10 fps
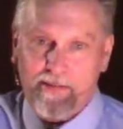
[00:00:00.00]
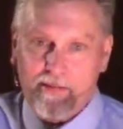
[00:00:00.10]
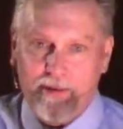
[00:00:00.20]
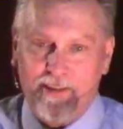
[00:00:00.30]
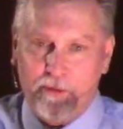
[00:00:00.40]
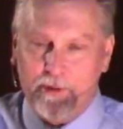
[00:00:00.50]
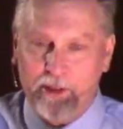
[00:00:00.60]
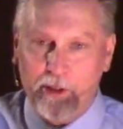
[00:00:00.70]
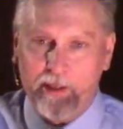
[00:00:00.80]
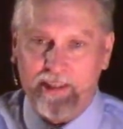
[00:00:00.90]
Because it was
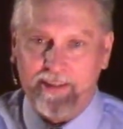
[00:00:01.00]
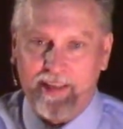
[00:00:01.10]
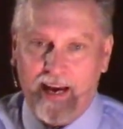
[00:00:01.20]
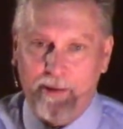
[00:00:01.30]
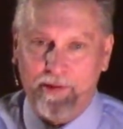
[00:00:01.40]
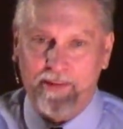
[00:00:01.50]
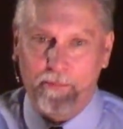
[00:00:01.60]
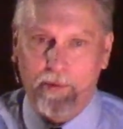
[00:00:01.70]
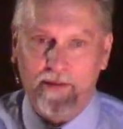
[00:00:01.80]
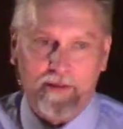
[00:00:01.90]
during this time that the
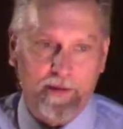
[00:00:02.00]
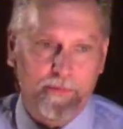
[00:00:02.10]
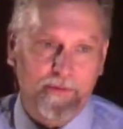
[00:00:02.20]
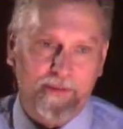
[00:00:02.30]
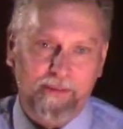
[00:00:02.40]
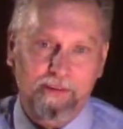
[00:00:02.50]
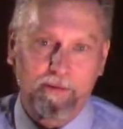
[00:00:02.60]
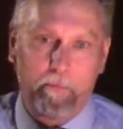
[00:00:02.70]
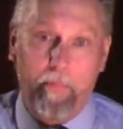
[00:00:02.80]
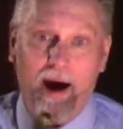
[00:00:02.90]
Muslims
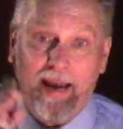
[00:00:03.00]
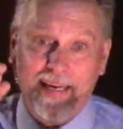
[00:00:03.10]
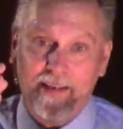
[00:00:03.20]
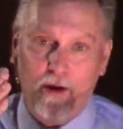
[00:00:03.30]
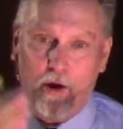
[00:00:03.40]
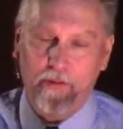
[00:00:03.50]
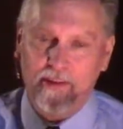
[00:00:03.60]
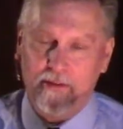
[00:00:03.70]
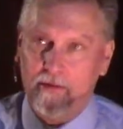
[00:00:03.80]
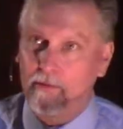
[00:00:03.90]
mined all
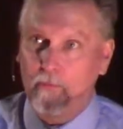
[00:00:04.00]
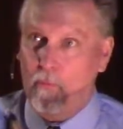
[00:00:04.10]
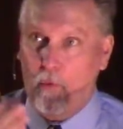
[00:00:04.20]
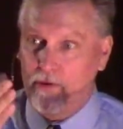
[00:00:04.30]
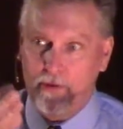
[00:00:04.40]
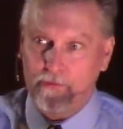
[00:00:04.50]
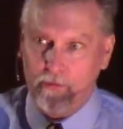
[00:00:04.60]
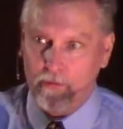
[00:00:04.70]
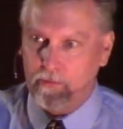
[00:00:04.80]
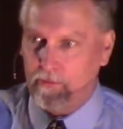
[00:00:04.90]
this
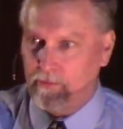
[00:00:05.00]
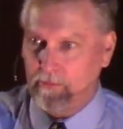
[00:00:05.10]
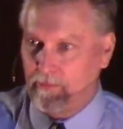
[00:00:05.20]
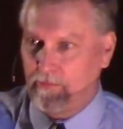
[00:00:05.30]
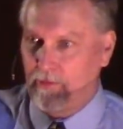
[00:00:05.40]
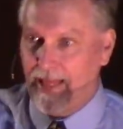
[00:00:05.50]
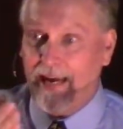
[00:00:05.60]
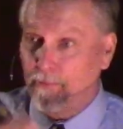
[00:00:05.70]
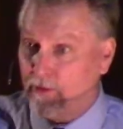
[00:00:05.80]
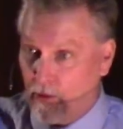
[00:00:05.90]
wonderful
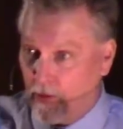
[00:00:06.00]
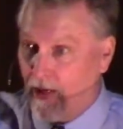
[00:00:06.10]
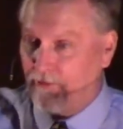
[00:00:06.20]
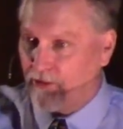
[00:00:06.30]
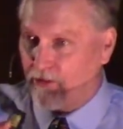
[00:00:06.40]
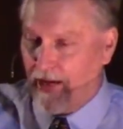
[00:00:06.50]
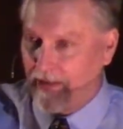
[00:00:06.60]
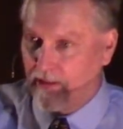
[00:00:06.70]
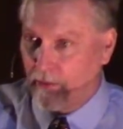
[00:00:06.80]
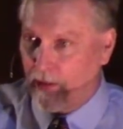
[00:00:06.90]
limestone off the
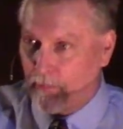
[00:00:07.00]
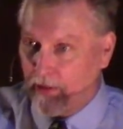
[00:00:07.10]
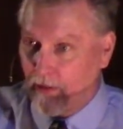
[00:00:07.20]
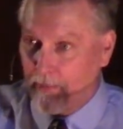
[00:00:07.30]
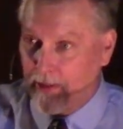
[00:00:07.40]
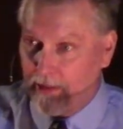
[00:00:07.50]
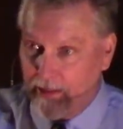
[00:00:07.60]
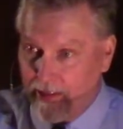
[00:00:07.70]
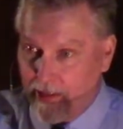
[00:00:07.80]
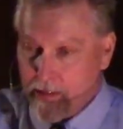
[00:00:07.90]
side of the Great Pyramid,
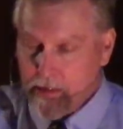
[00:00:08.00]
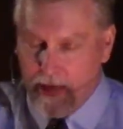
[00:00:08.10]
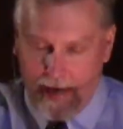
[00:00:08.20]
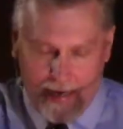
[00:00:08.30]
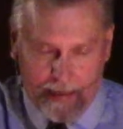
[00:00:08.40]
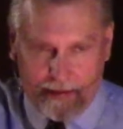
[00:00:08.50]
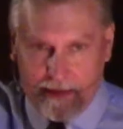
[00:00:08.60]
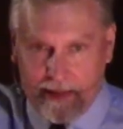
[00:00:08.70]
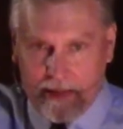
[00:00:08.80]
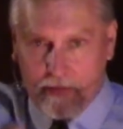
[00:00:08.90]
and
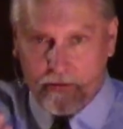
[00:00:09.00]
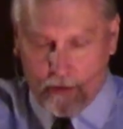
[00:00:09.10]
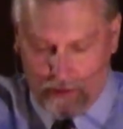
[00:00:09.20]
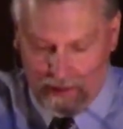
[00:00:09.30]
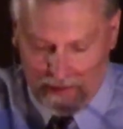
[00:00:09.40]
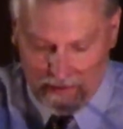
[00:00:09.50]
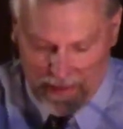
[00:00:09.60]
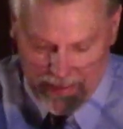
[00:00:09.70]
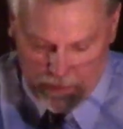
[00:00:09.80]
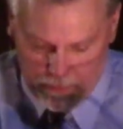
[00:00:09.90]
took it in
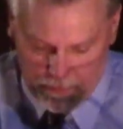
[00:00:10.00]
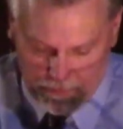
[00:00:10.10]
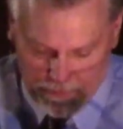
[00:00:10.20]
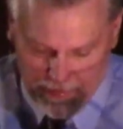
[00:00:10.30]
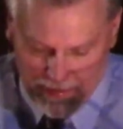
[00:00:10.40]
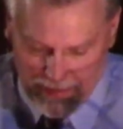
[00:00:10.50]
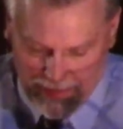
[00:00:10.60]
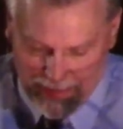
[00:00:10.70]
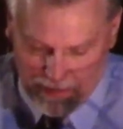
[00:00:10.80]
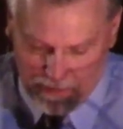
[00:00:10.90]
town
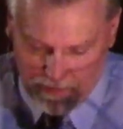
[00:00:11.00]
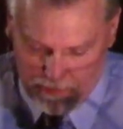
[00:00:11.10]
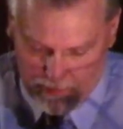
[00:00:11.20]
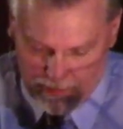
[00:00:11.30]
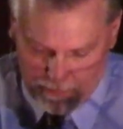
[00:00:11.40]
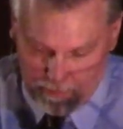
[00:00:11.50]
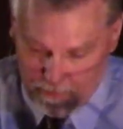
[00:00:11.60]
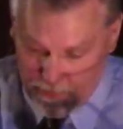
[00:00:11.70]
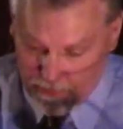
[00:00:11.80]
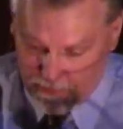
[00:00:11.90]
and
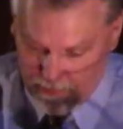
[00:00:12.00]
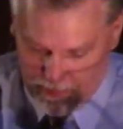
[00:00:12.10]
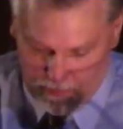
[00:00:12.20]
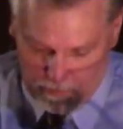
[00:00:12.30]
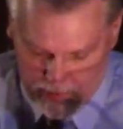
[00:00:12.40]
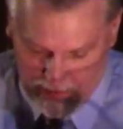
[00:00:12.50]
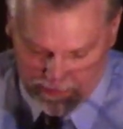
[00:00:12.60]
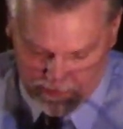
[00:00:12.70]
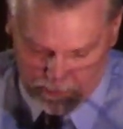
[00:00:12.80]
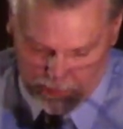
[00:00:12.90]
built
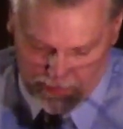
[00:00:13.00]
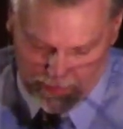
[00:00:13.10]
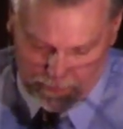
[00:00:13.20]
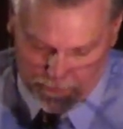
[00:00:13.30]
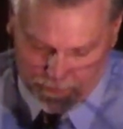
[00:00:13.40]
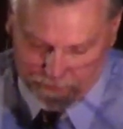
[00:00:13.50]
mosques with them.